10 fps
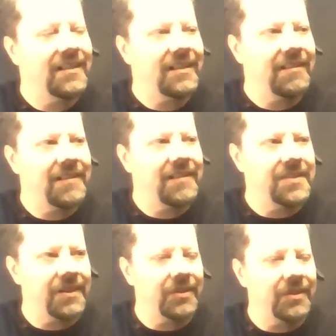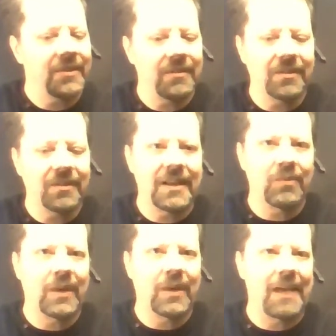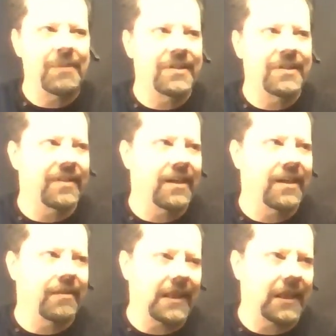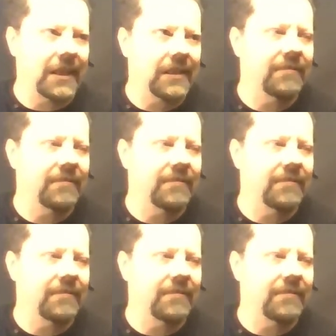This, though, looks at what happens on the other end.